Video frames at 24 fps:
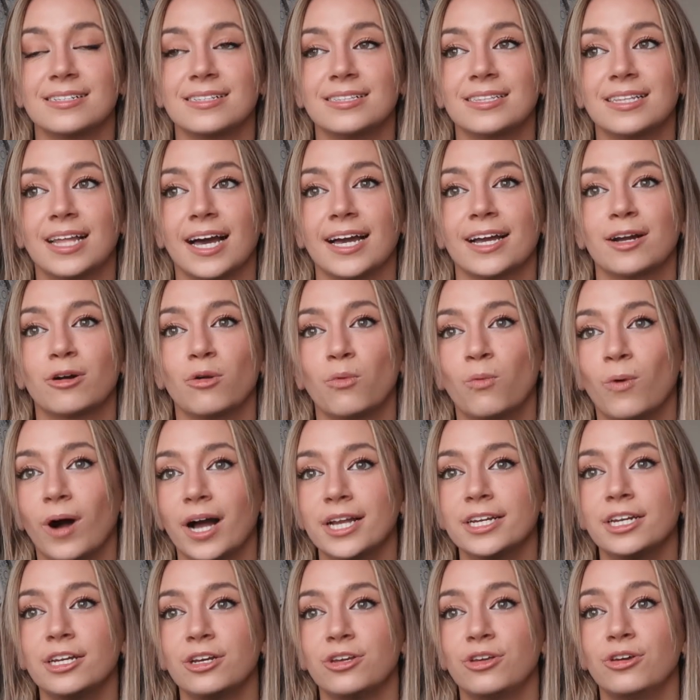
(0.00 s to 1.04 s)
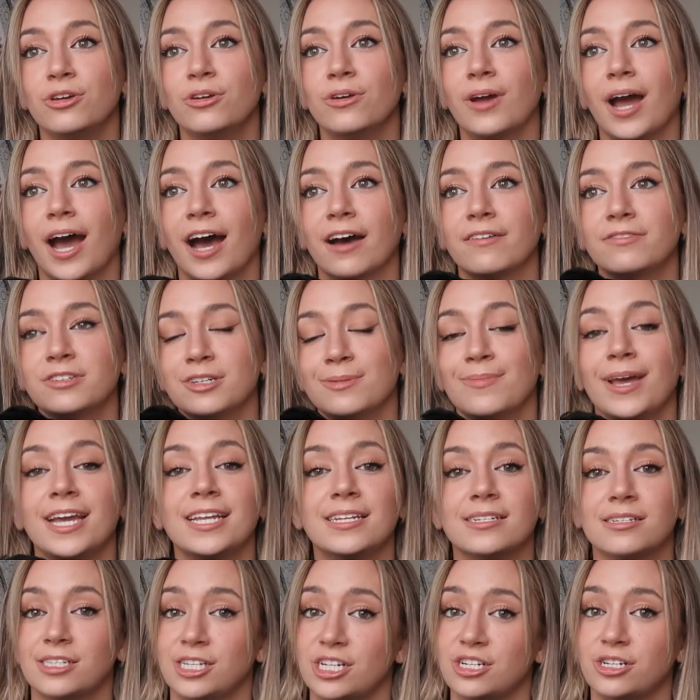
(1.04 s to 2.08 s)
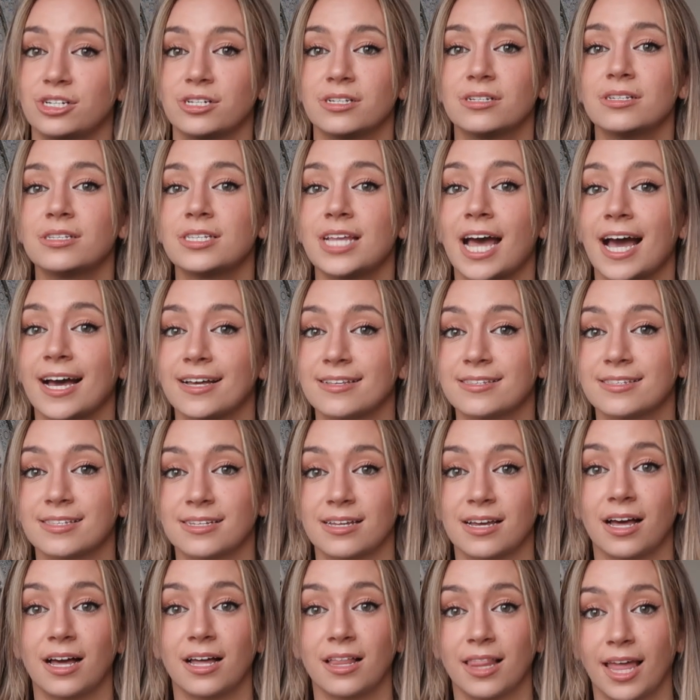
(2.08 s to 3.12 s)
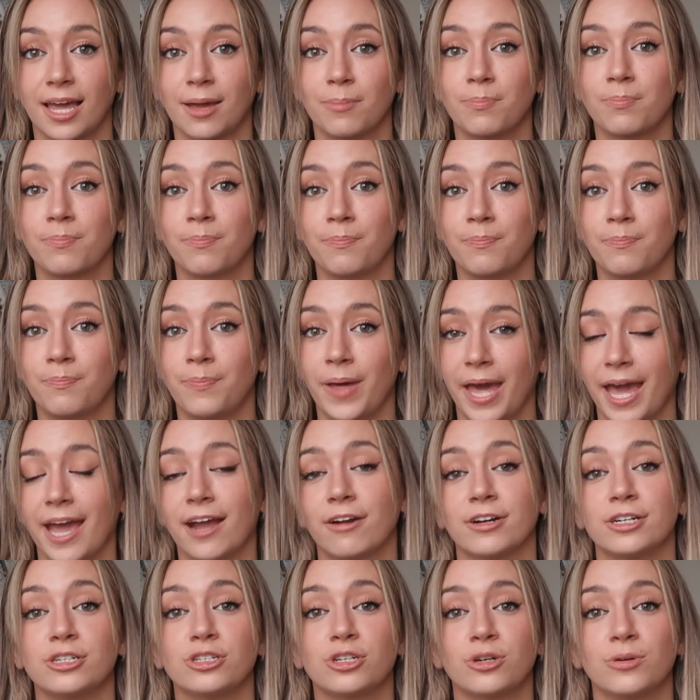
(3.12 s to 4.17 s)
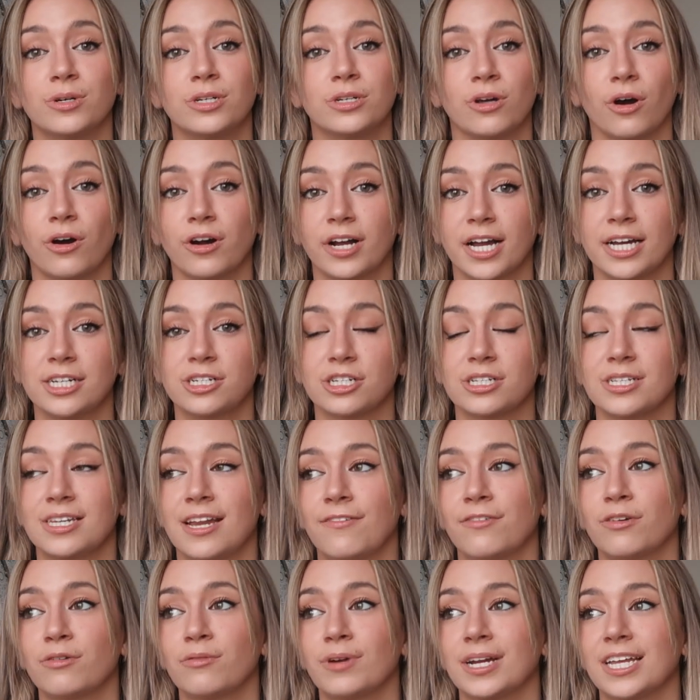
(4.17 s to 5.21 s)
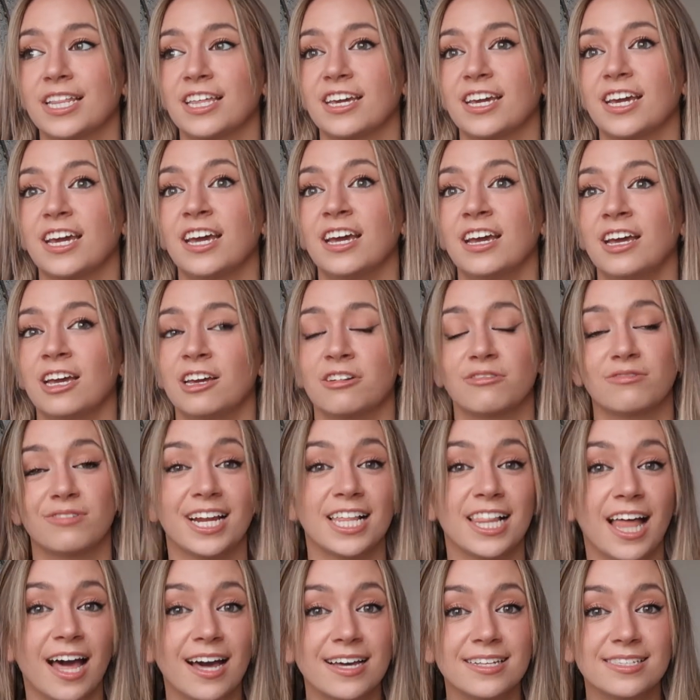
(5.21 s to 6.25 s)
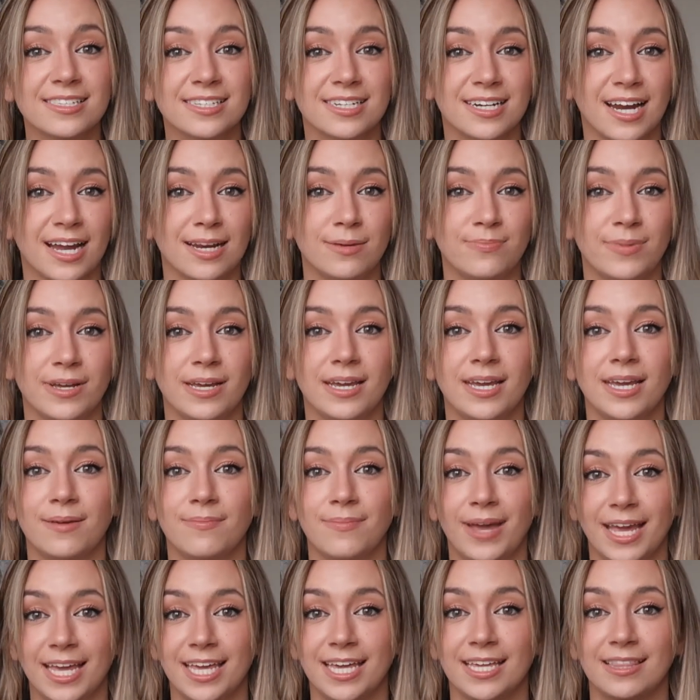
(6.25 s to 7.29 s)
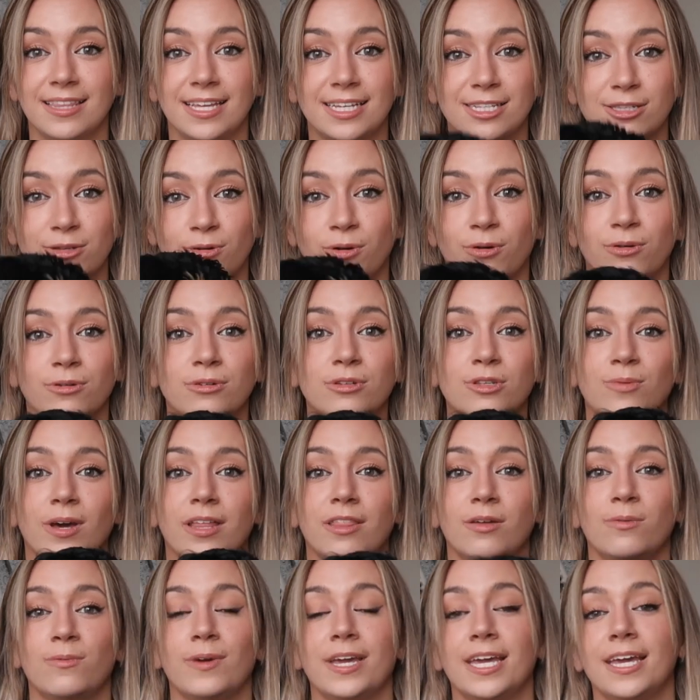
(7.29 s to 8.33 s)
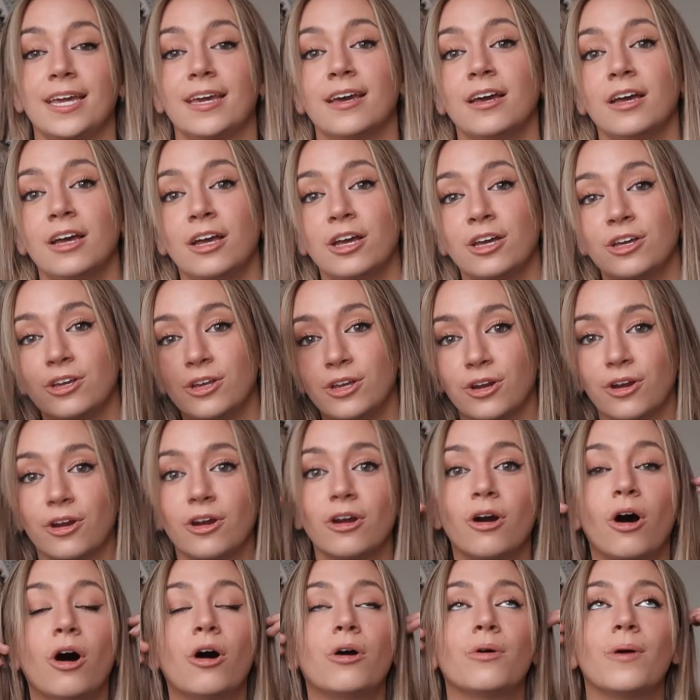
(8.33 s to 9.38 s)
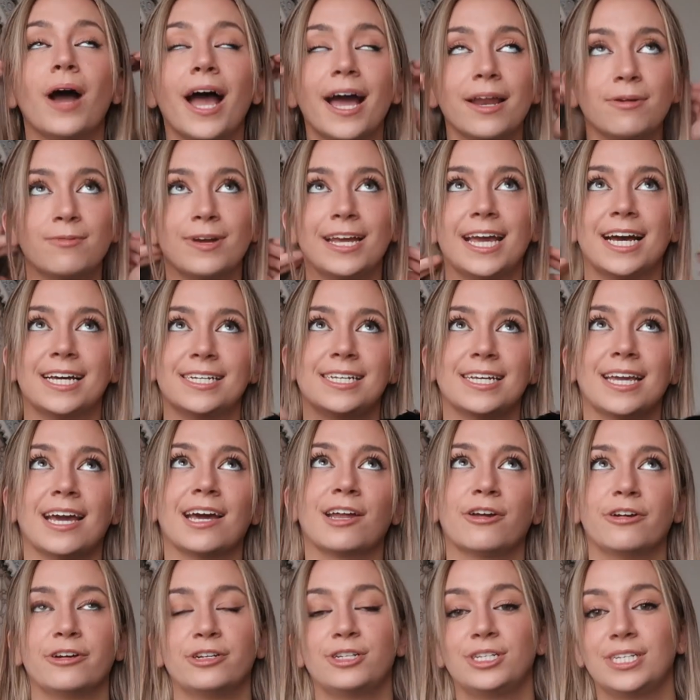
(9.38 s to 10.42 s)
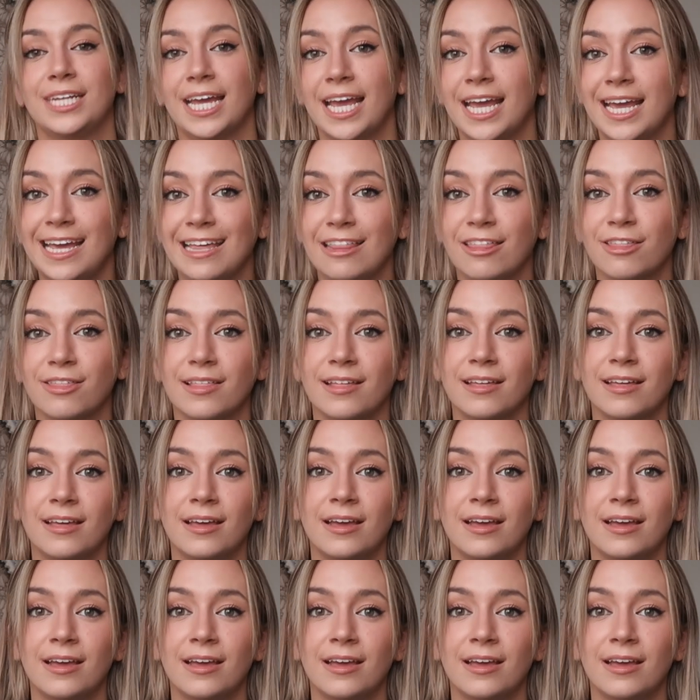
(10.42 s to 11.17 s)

like, one, you have to make decisions as a parent to a dog. I just never really realized that I'd be making these calls, whether we, you know, oh, and we had to get her teeth,